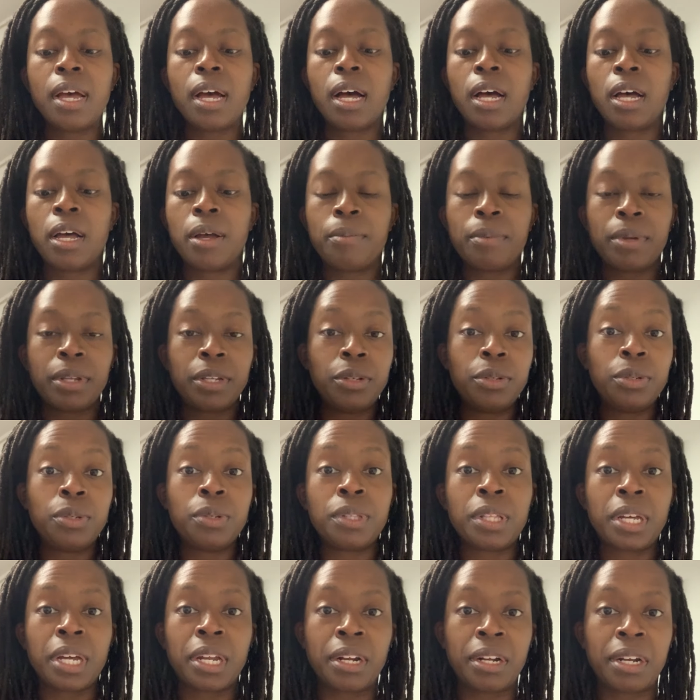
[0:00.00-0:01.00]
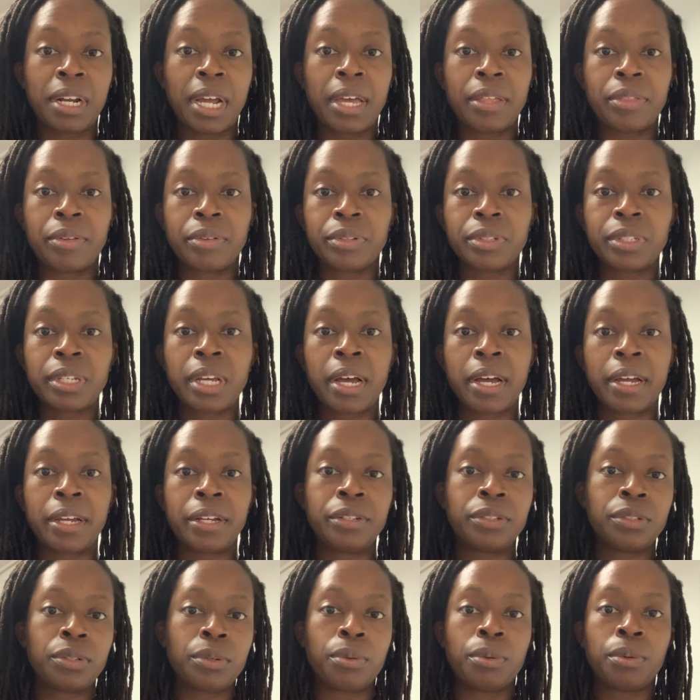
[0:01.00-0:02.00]
Um, you do that on either
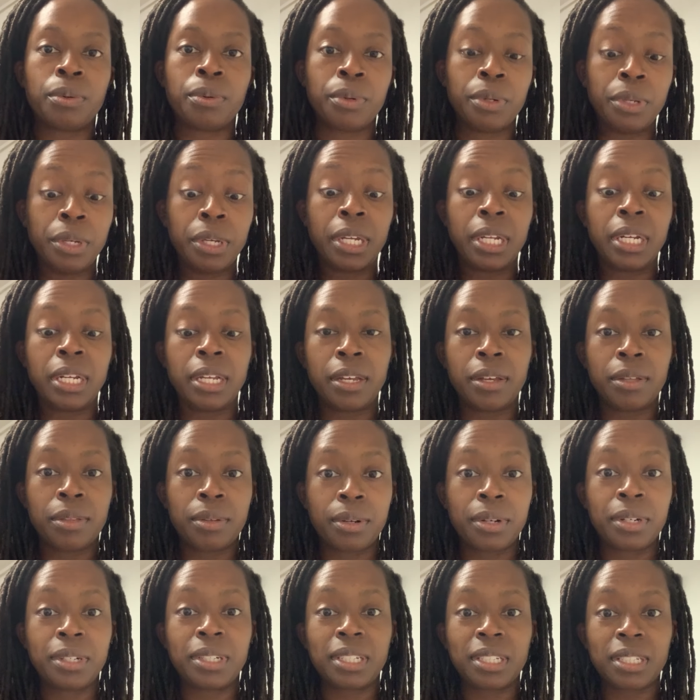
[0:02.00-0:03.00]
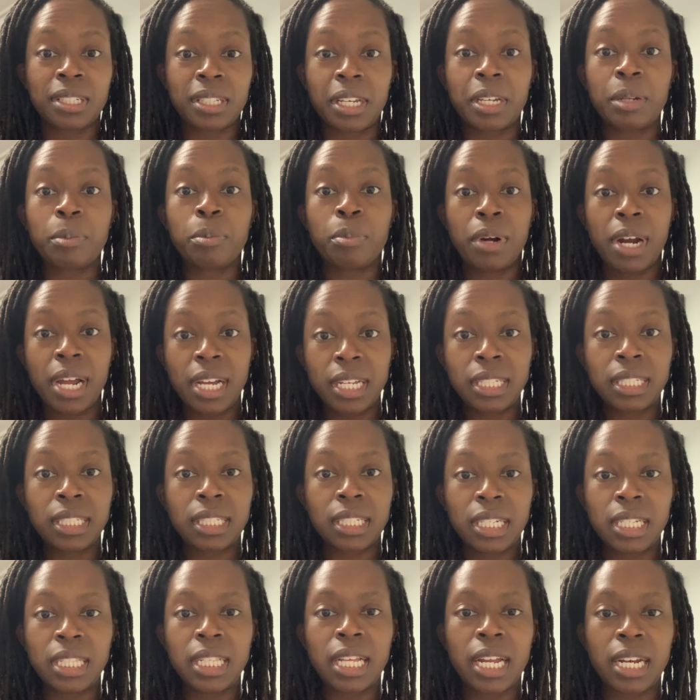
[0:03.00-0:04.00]
side. So you can either just like press
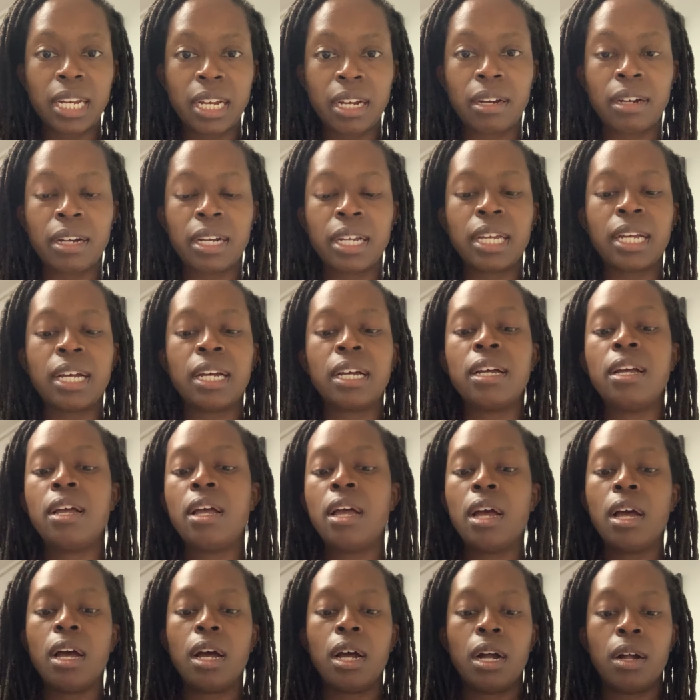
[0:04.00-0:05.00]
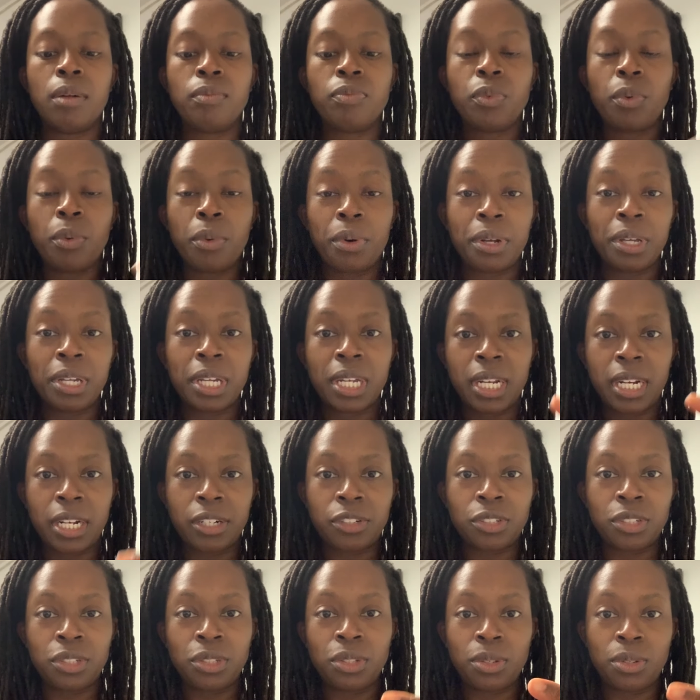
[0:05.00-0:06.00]
in that area um, or you can
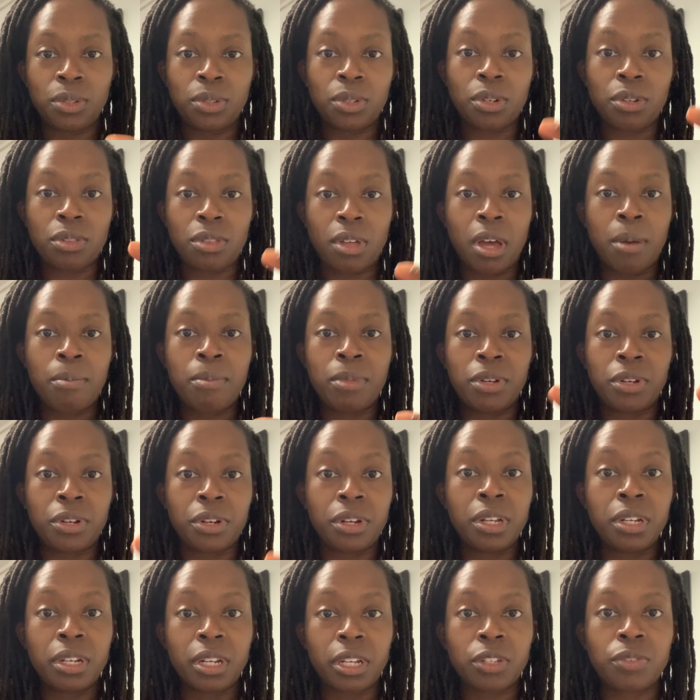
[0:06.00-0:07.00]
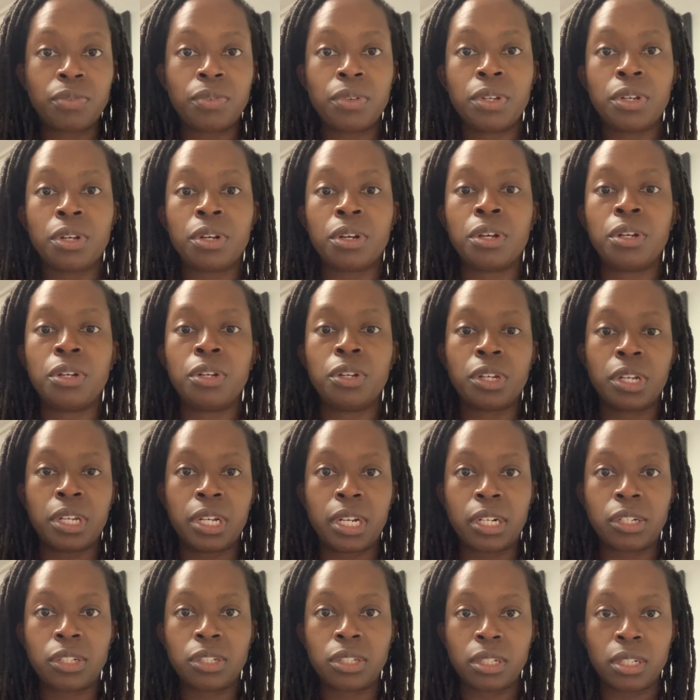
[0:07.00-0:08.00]
actually use your thumb and your index finger and you
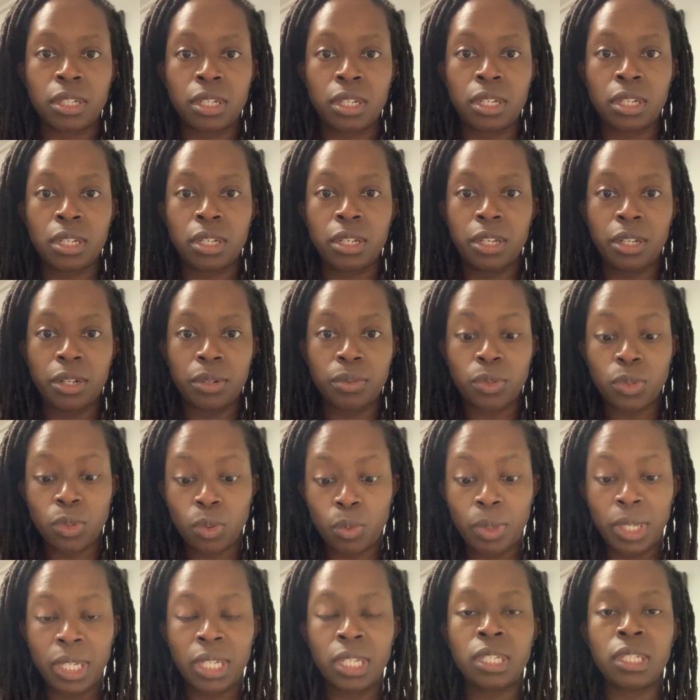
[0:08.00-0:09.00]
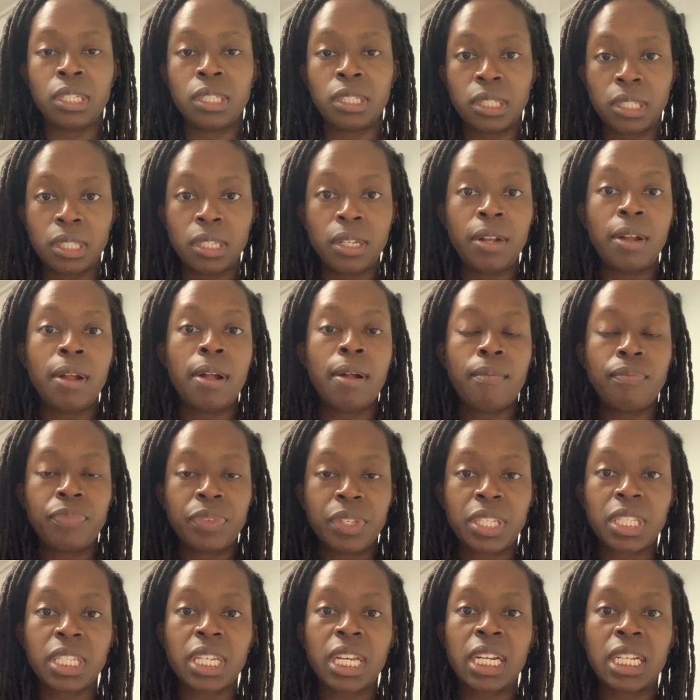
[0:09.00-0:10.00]
can actually, you know, squeeze
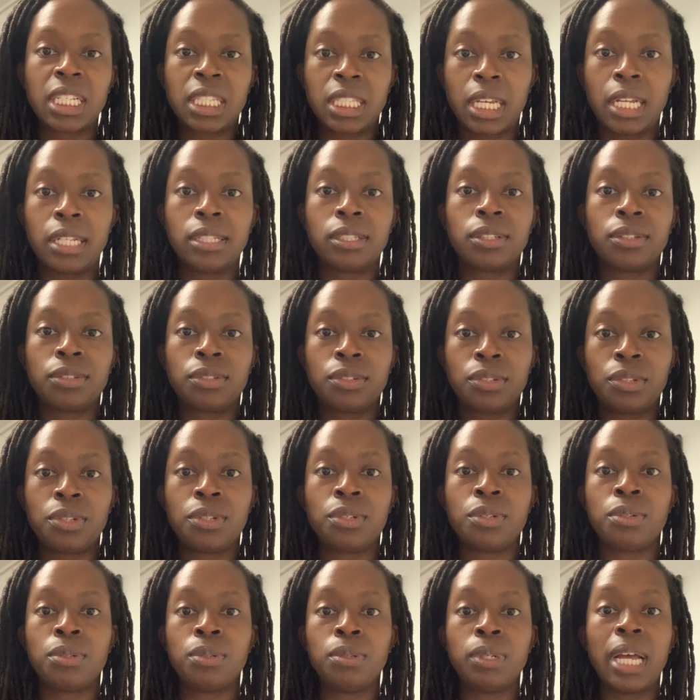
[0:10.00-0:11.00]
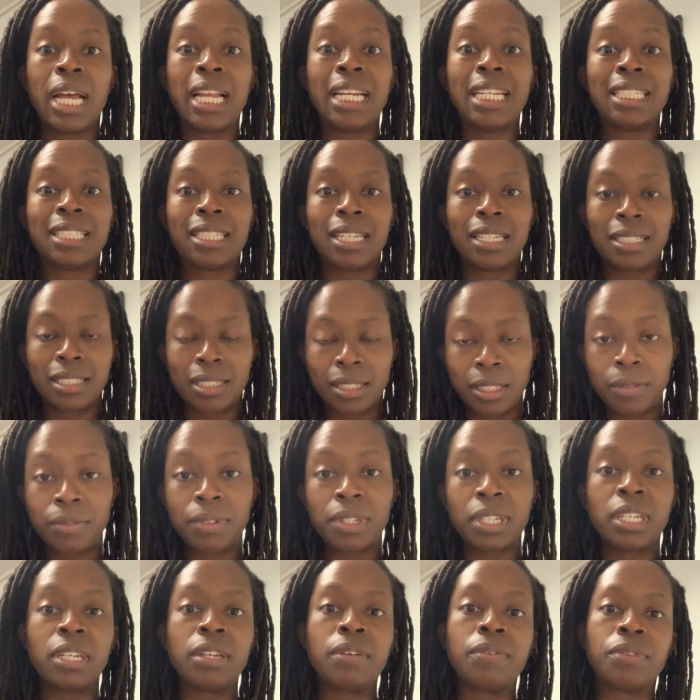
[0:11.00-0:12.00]
and just get a sense as to any
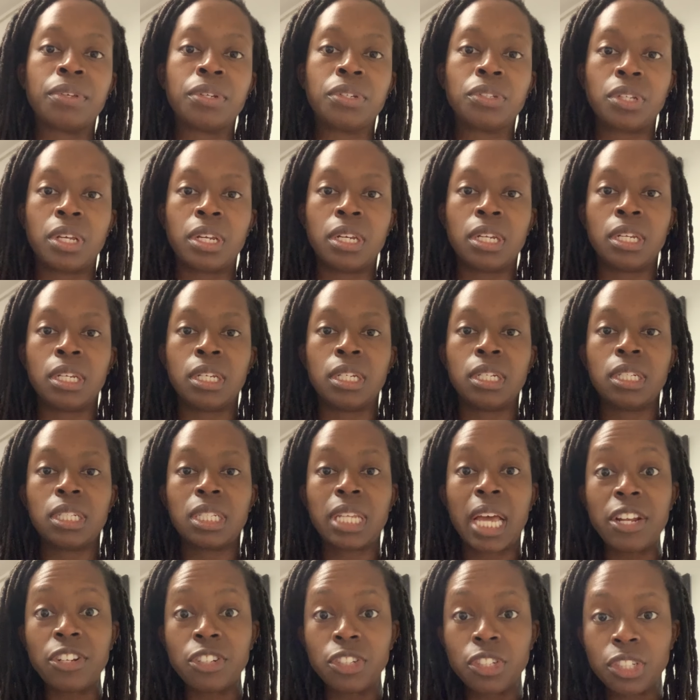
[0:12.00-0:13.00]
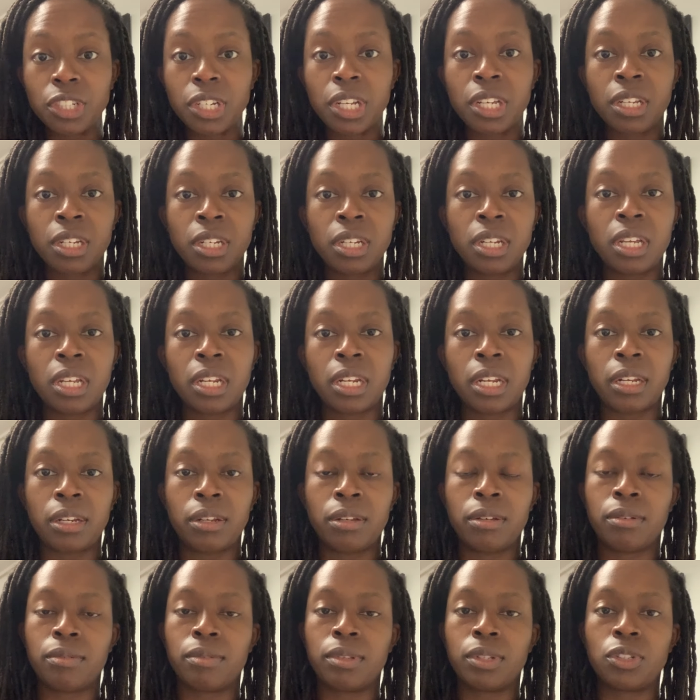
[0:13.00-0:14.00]
sensitivity, if there's any tension in
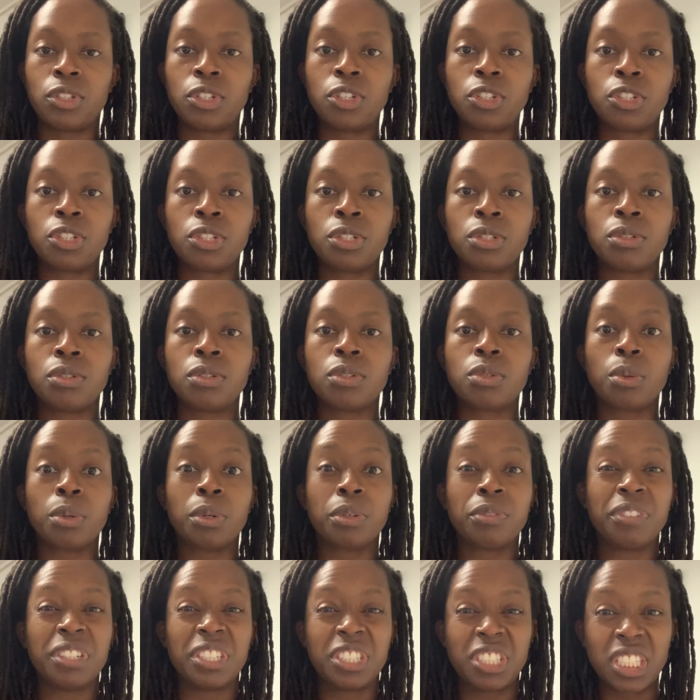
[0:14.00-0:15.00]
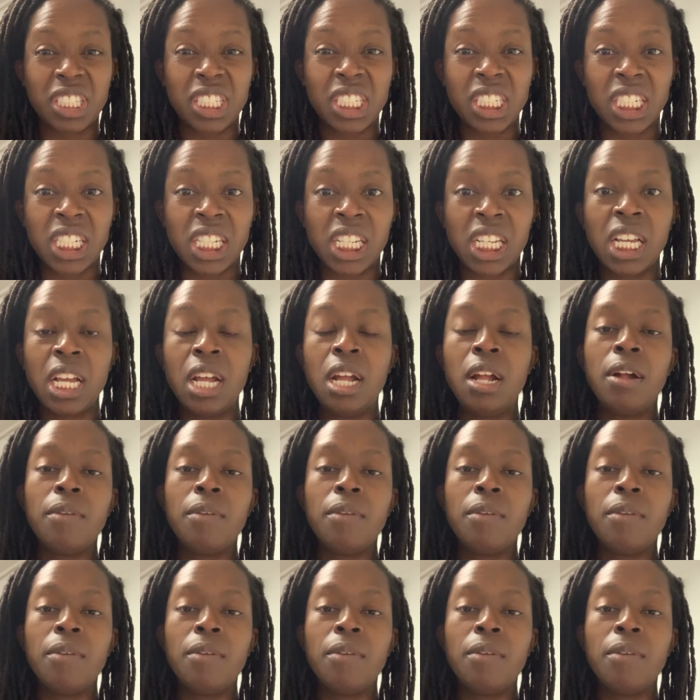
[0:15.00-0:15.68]
any of the tissues or rigidity.